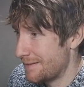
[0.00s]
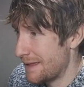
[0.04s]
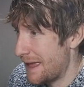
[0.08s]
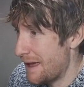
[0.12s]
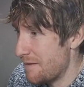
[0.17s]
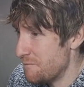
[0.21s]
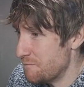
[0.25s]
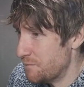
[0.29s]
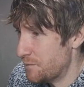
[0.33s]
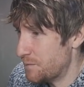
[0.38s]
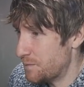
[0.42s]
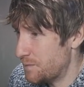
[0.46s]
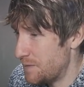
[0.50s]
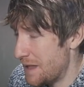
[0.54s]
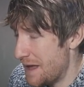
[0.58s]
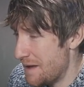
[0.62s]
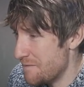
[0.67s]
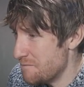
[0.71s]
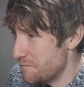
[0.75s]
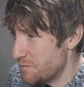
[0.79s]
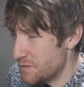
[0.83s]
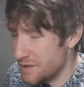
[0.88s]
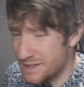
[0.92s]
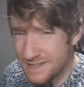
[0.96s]

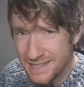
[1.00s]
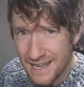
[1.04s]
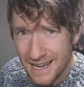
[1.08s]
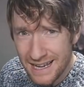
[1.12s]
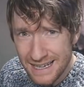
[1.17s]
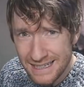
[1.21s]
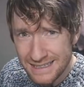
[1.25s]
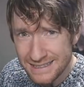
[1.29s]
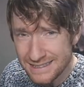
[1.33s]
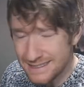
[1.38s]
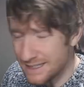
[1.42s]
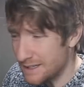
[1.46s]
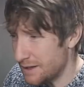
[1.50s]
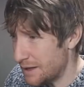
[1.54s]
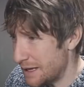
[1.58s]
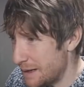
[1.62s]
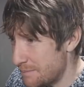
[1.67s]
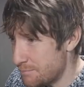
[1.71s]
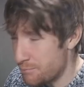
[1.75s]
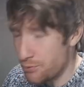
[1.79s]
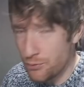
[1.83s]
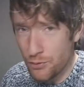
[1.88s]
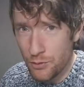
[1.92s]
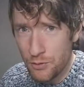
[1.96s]
emphasize,
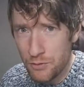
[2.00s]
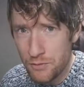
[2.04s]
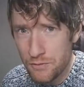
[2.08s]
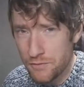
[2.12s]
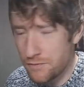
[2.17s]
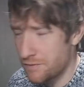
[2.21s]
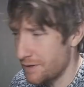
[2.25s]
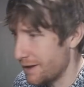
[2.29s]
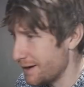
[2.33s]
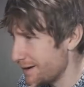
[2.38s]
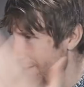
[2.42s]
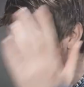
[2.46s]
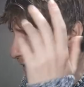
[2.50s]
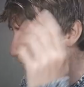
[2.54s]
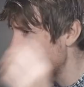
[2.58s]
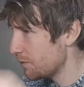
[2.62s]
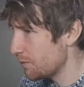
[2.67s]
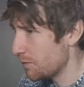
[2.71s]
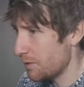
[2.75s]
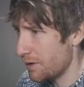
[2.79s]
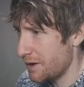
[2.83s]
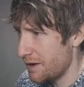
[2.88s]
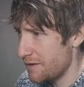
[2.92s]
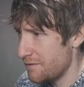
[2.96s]
improve, I don't know,
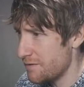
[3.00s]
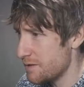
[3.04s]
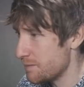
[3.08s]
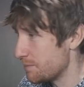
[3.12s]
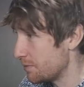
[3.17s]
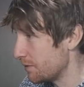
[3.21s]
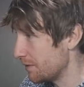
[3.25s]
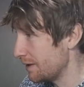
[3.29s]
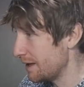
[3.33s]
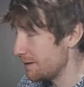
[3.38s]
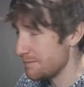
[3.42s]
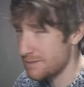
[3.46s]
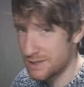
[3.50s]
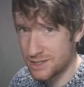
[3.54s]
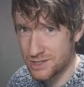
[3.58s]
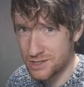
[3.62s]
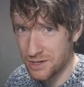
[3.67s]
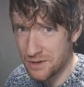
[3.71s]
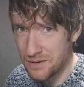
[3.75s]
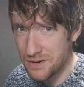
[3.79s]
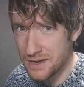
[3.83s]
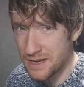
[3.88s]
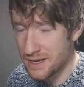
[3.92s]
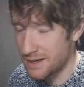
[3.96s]
whatever. But let me
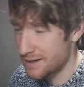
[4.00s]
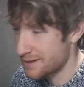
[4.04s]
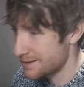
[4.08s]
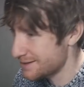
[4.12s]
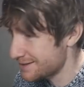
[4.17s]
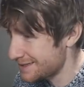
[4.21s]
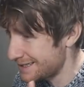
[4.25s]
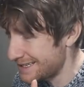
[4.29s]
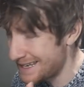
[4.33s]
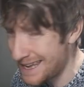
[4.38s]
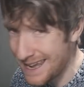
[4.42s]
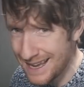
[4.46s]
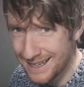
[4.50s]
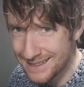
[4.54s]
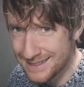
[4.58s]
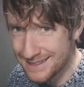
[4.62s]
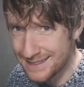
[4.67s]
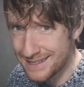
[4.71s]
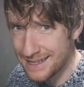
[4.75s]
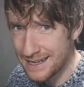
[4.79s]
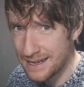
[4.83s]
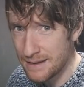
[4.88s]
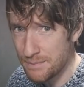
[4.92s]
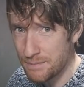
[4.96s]
show you, because the
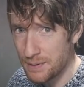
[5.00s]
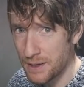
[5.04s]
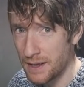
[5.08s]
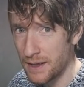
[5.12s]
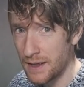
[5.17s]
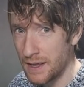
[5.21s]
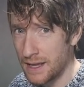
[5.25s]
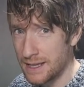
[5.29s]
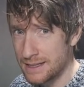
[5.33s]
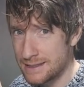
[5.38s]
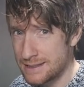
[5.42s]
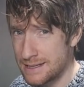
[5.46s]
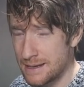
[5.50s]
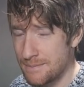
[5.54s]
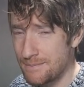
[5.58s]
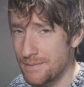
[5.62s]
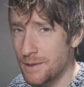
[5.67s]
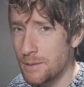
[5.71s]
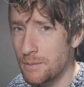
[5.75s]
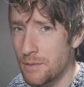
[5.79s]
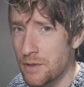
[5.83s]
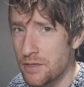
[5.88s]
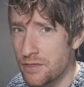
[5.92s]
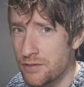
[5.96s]
next tip
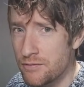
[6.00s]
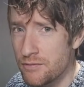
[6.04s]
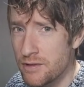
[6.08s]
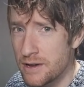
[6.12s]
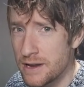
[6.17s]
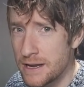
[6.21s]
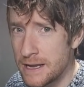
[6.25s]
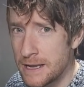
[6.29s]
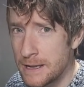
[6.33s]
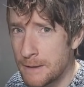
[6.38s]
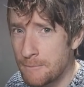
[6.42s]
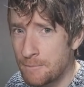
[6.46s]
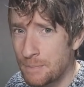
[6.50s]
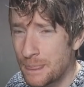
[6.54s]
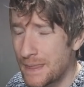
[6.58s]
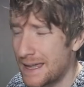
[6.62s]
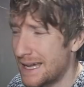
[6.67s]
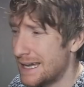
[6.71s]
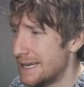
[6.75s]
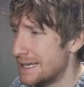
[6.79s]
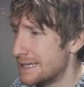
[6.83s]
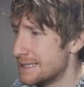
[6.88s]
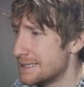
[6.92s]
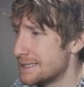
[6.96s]
number three
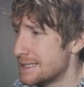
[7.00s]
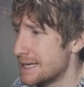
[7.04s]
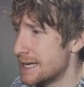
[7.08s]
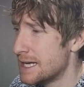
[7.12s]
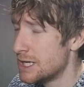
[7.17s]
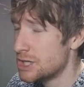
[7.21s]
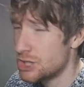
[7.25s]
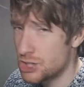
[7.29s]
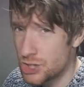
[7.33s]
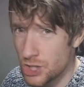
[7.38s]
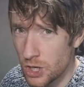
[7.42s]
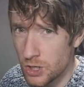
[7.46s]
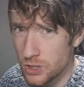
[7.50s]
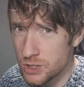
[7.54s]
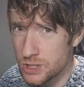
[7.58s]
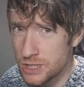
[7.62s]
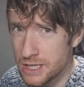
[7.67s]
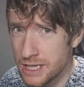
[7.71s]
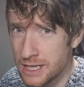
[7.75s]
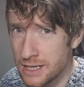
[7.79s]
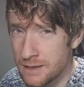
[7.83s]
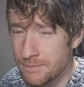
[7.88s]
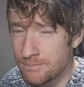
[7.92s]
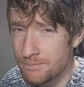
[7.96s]
is
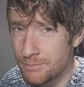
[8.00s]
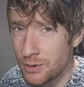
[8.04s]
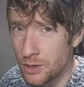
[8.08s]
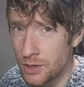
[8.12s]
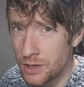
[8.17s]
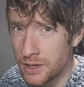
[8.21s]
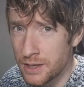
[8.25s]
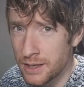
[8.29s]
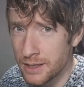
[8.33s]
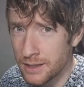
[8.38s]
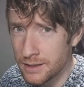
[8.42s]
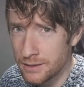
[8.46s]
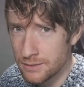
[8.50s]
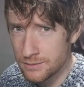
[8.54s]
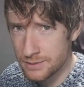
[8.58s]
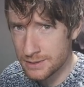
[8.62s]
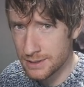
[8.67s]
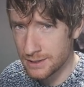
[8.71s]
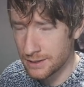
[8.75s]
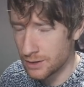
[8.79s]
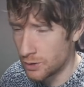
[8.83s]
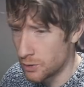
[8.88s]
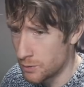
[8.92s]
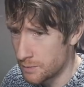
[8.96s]
dodging and burning
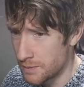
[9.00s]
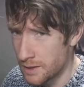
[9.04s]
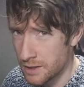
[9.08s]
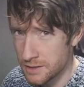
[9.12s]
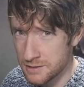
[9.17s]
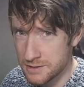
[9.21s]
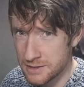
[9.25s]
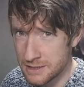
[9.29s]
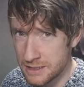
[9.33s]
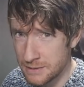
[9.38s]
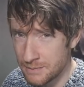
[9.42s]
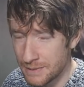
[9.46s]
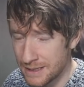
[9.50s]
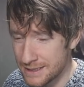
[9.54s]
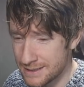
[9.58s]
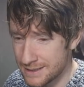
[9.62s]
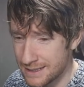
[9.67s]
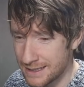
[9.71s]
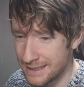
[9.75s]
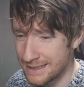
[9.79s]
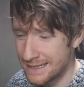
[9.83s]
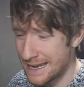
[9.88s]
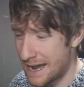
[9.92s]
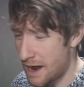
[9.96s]
using luminosity
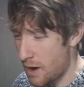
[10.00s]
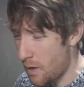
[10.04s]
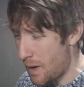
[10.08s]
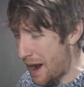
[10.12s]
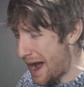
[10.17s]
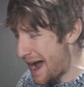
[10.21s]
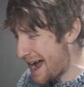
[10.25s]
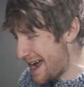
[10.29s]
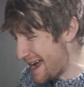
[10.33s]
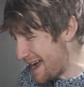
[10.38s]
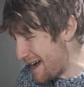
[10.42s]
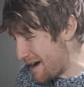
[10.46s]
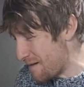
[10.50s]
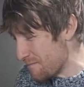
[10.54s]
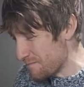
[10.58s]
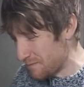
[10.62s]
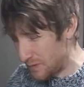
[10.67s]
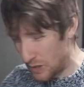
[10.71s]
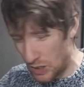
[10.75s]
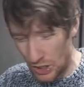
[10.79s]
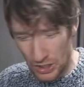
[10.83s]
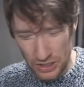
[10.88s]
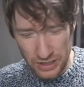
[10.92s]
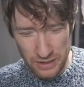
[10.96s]
masking. Now I am
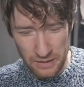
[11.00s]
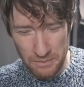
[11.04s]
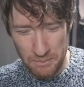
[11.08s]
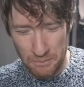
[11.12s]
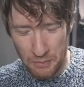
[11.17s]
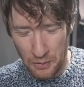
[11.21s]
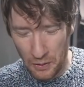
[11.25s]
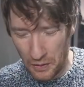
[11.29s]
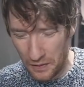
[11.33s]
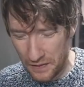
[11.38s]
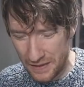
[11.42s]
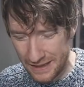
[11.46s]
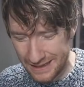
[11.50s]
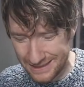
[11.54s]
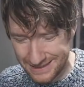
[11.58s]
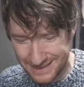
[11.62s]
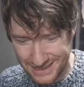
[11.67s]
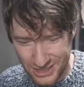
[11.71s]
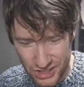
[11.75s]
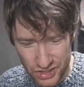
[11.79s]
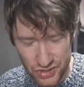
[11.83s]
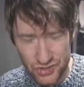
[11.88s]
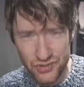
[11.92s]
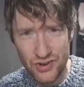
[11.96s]
gonna put this
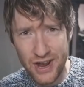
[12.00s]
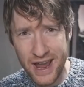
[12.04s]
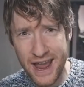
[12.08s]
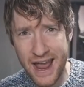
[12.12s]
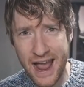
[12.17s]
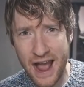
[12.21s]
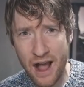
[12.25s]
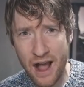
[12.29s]
straight